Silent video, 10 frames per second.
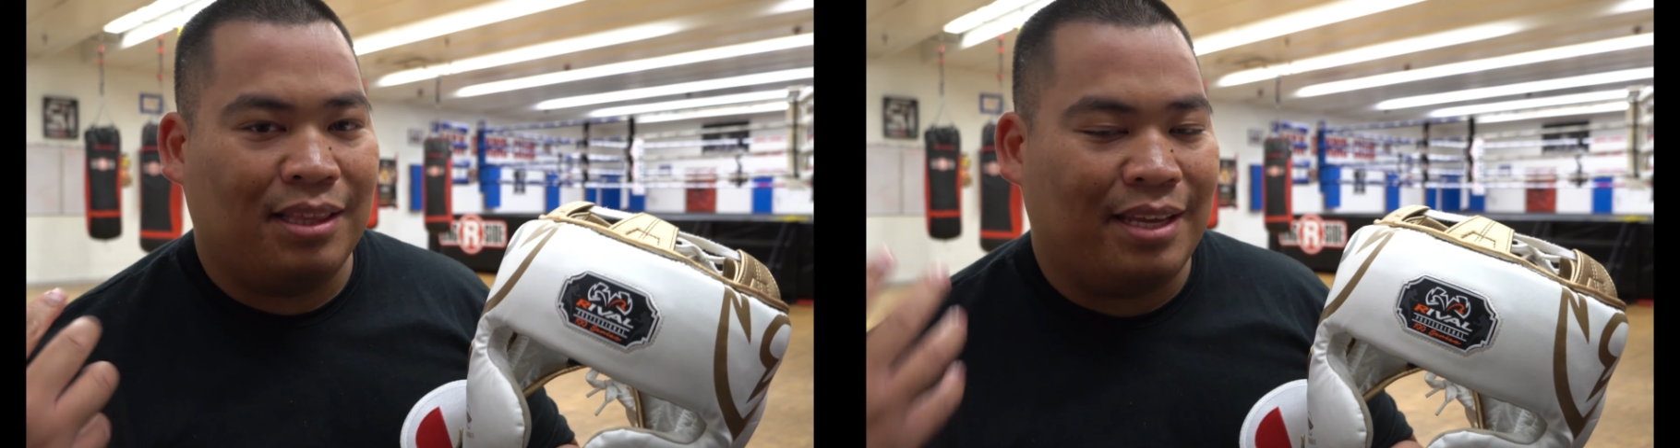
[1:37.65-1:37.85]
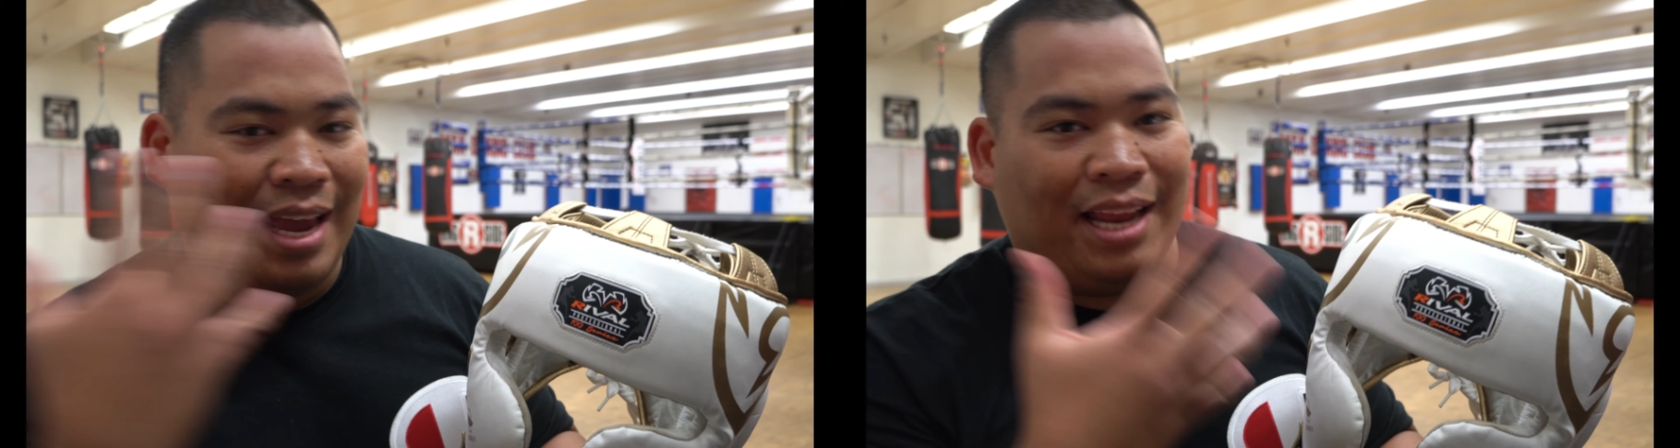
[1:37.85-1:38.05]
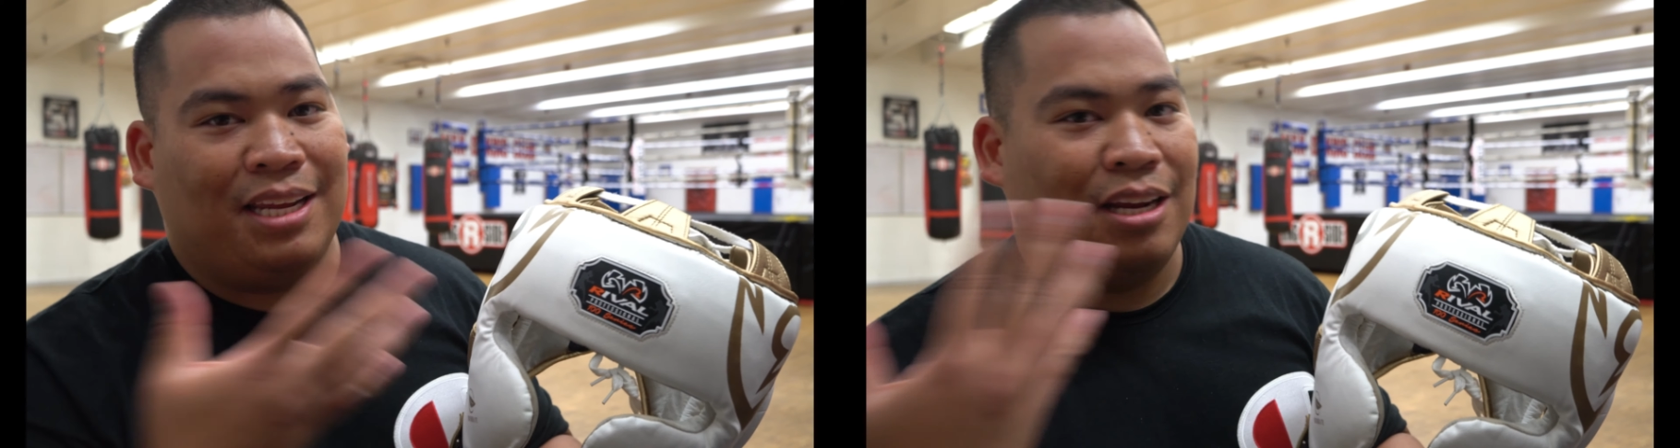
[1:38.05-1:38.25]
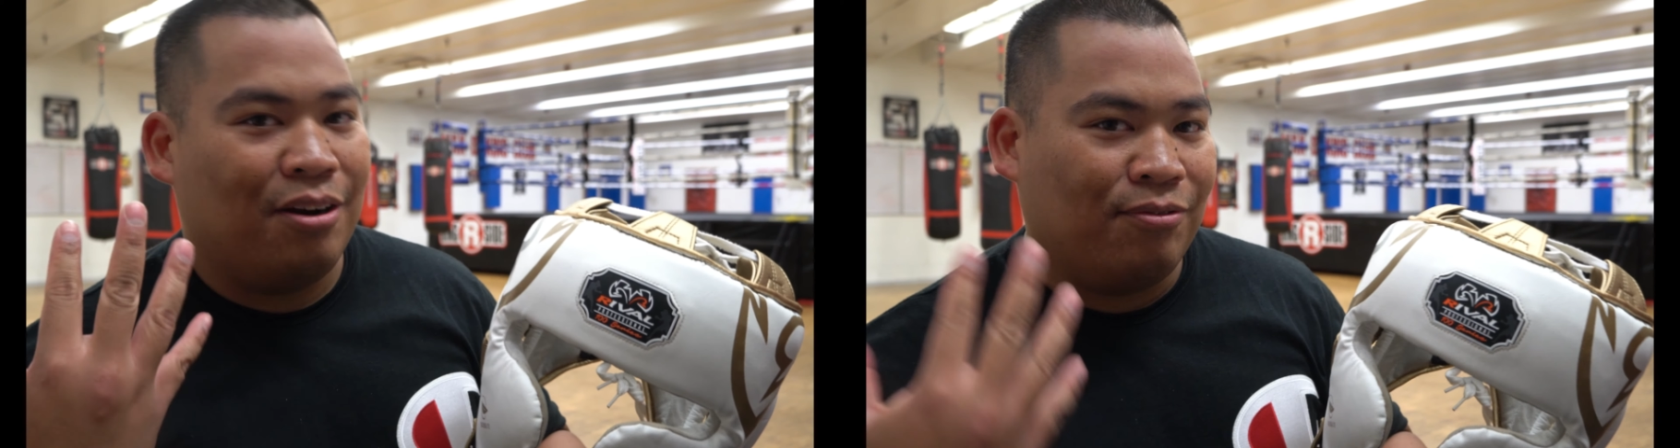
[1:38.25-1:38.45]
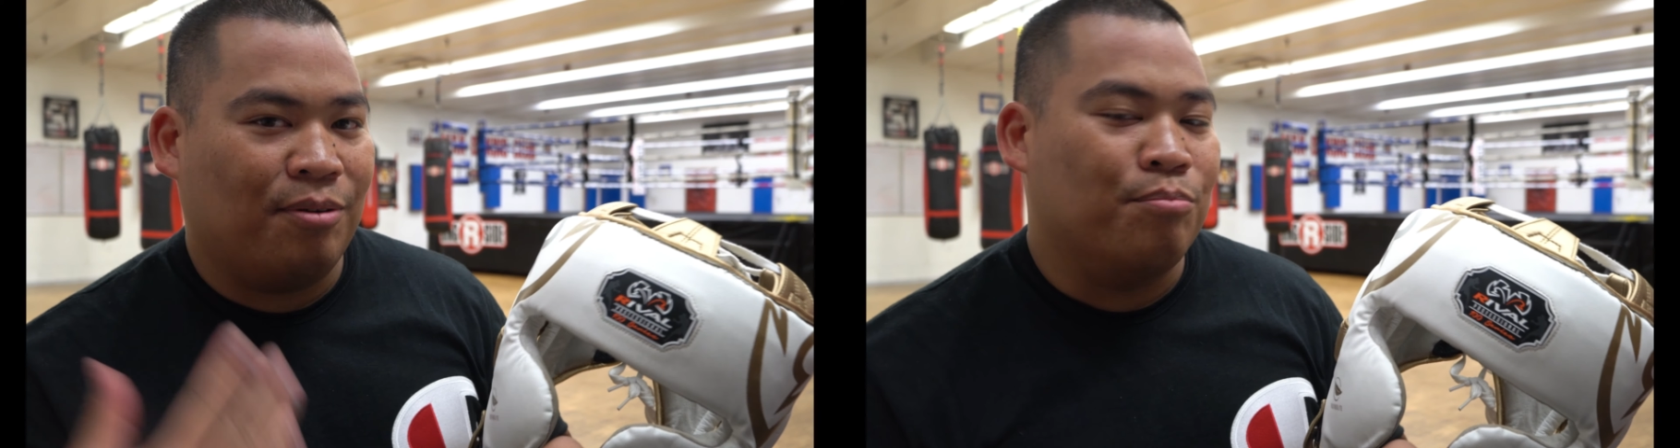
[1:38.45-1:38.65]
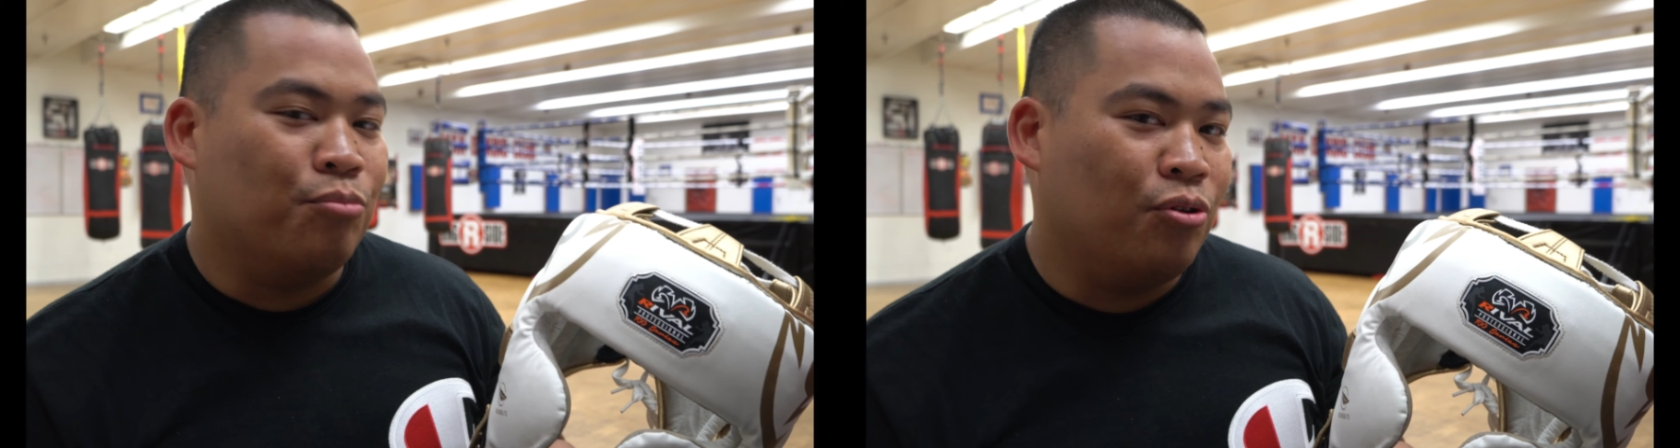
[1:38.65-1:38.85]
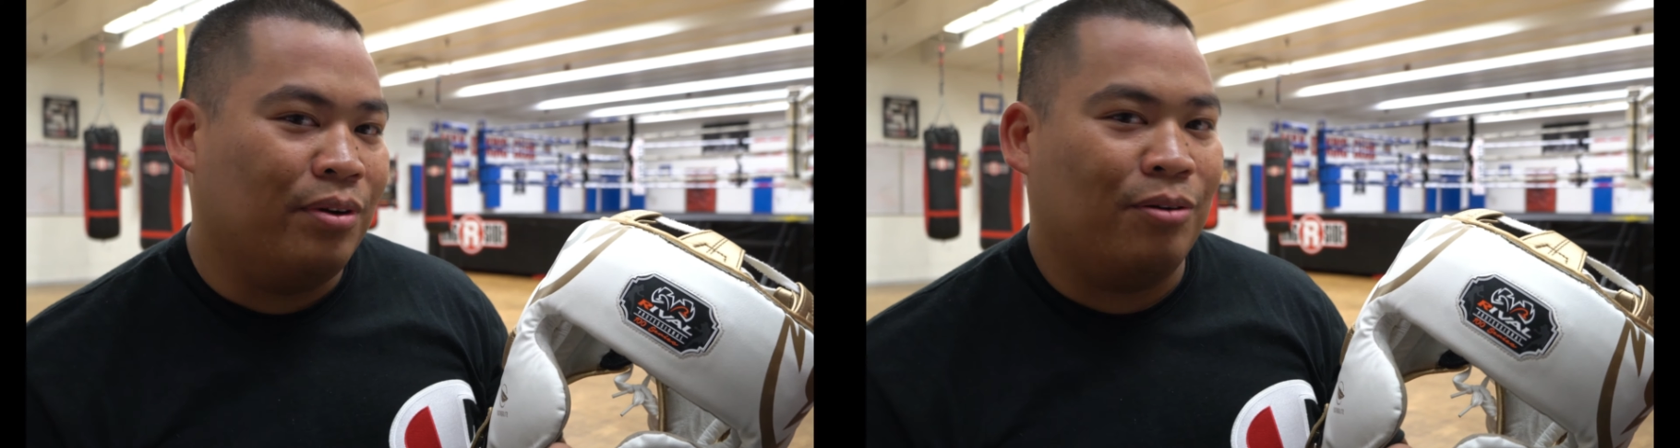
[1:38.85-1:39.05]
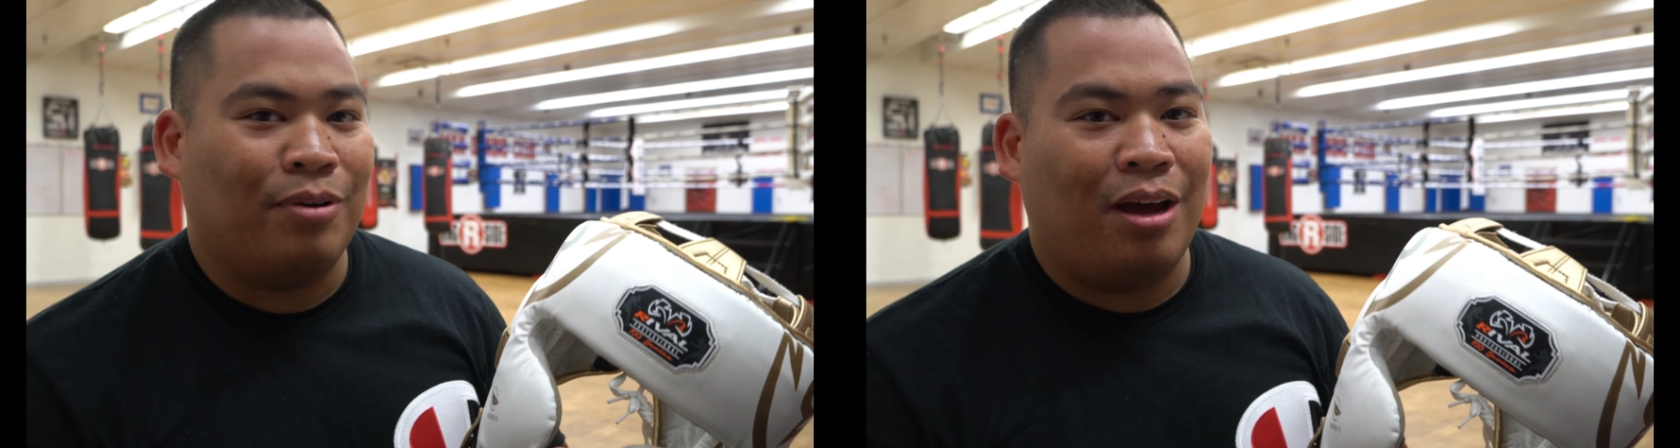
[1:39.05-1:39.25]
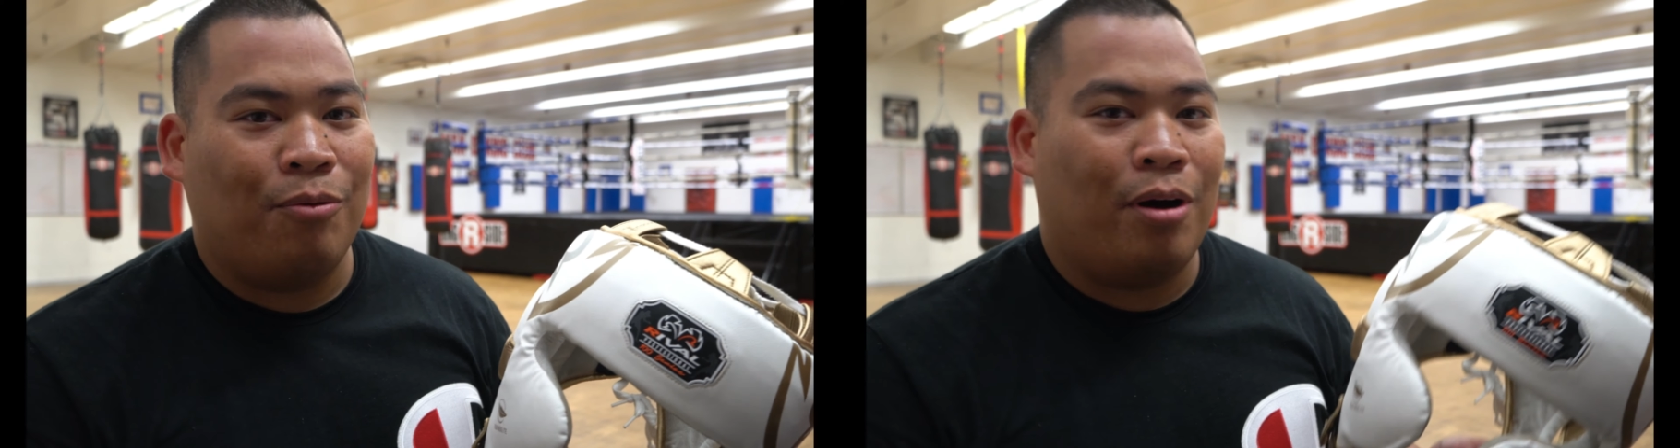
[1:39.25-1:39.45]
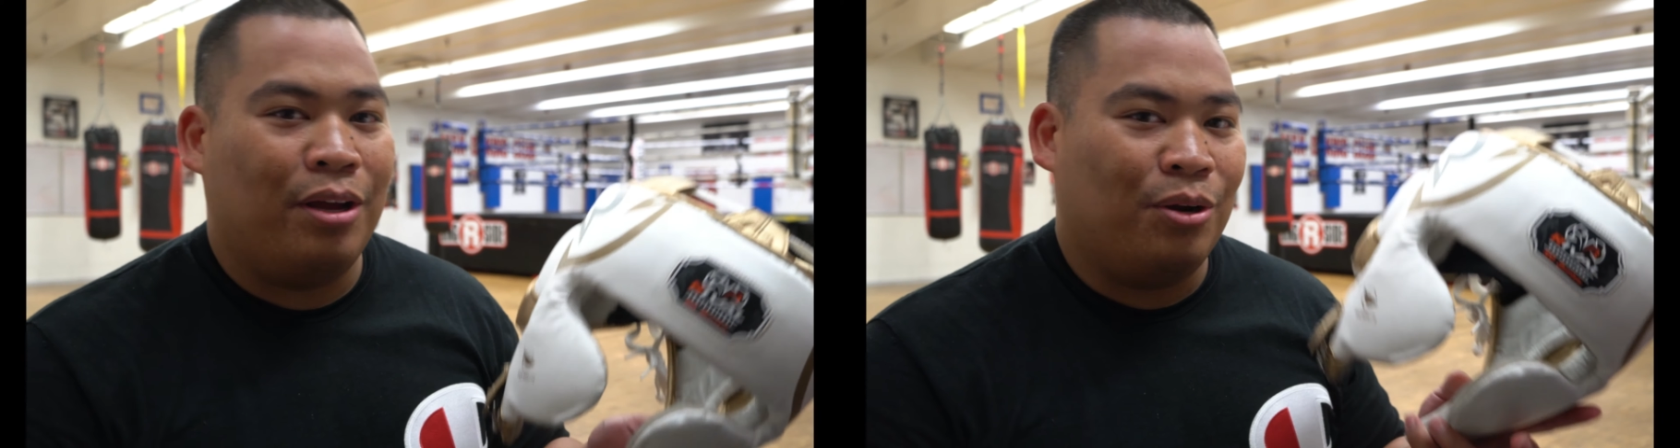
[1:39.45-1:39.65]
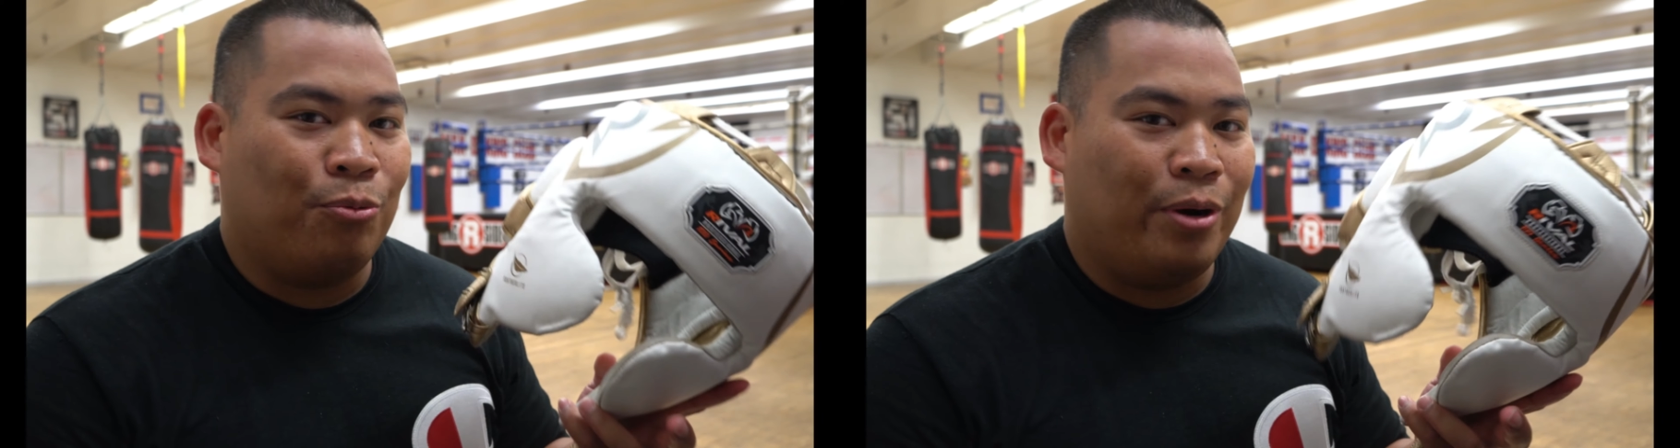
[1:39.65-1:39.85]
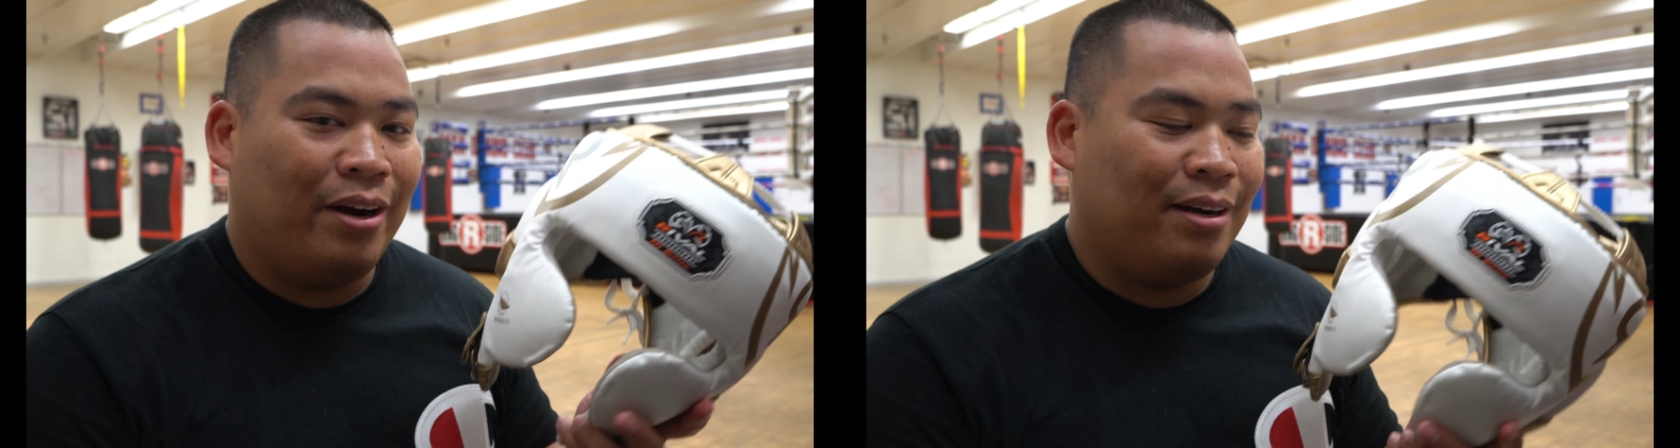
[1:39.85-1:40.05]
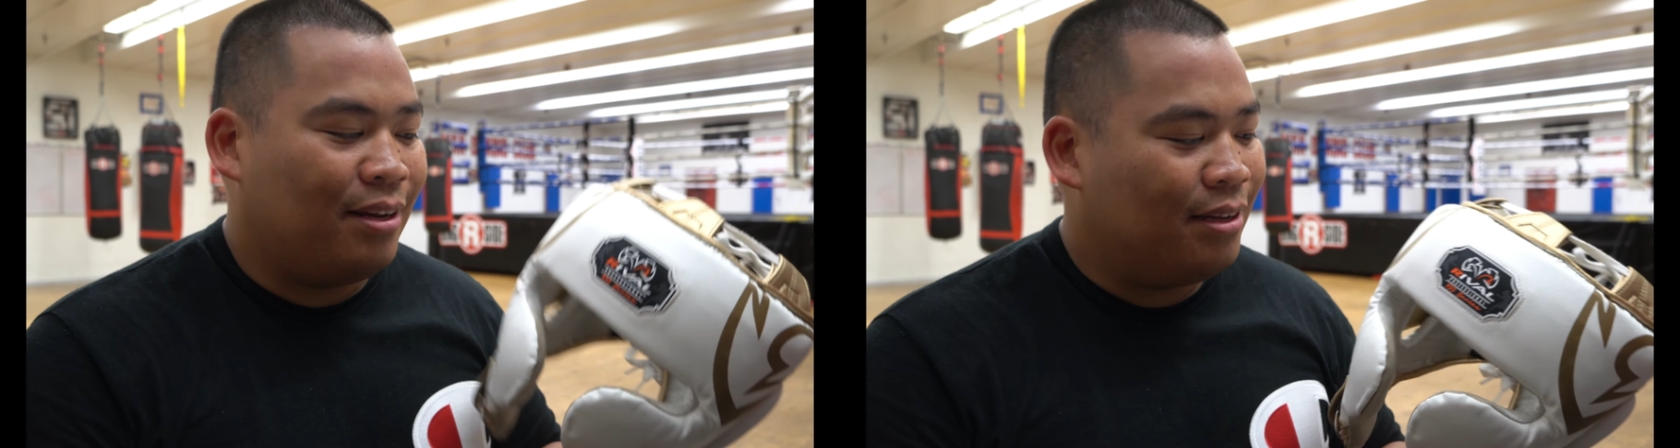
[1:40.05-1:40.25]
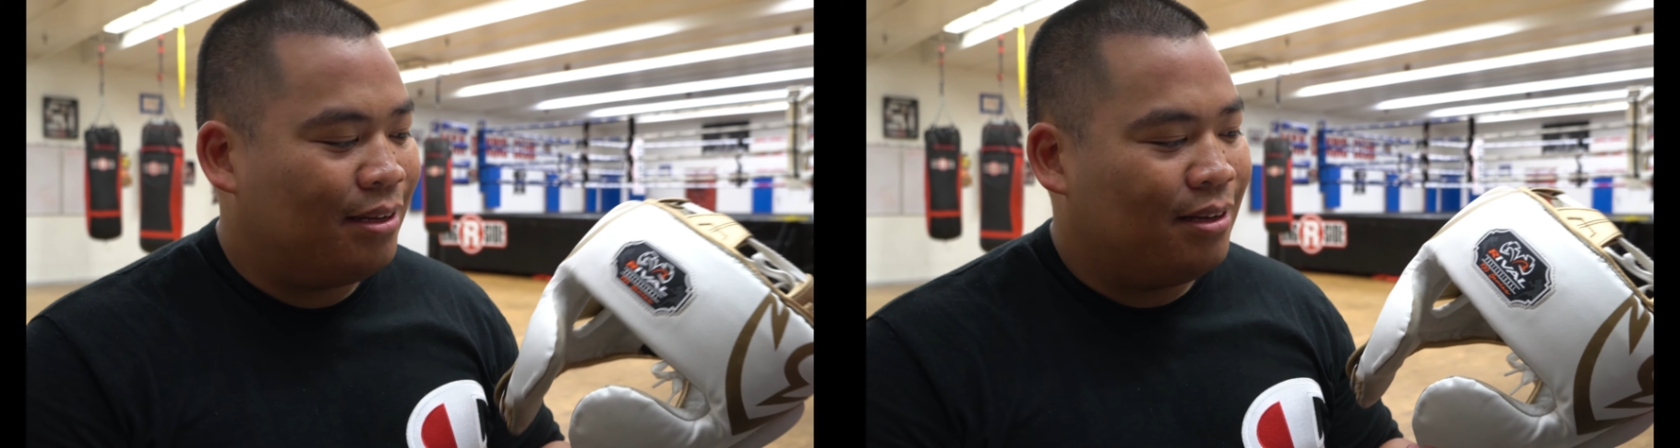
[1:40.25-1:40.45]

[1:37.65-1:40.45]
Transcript: the headgear from moving around while you're wearing it.